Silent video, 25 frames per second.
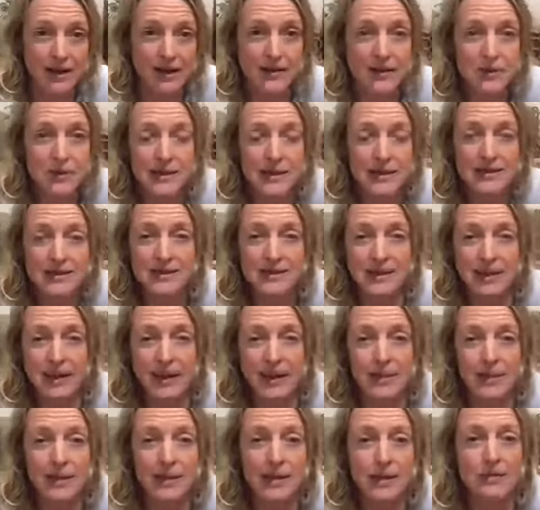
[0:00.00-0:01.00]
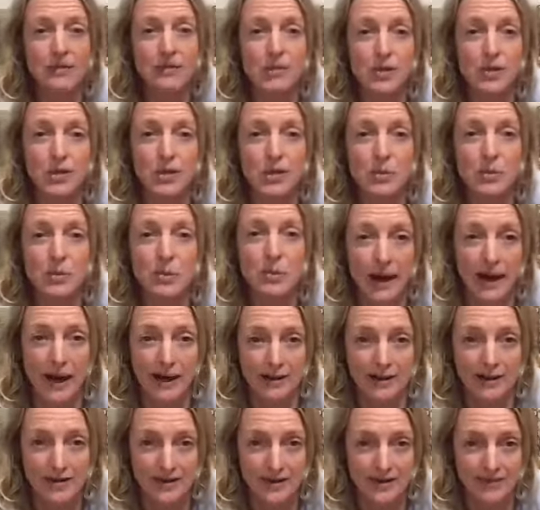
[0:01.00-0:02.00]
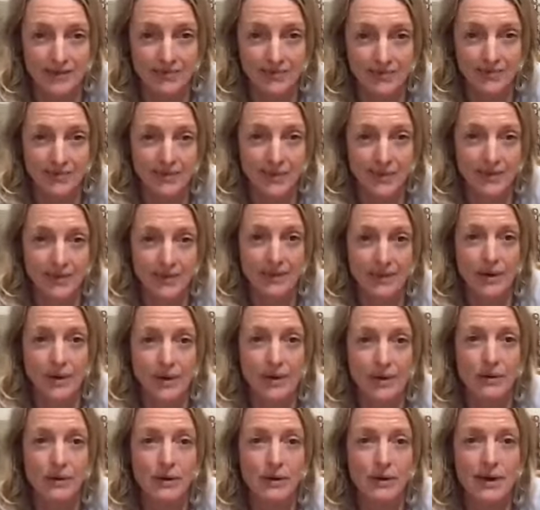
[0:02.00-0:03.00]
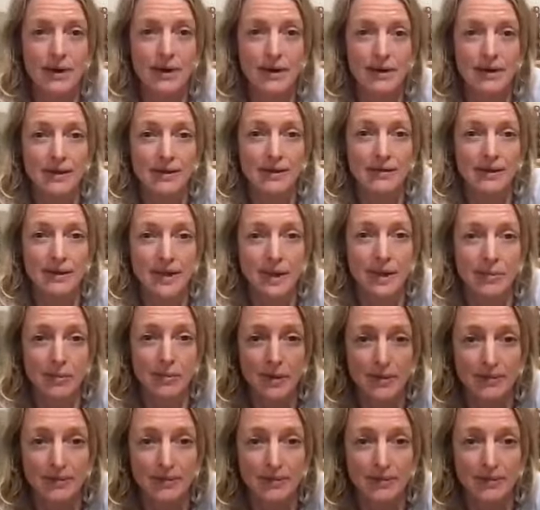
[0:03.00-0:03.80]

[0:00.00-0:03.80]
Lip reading: Otherwise, stay up here for 2 breaths. Great lift, Deb.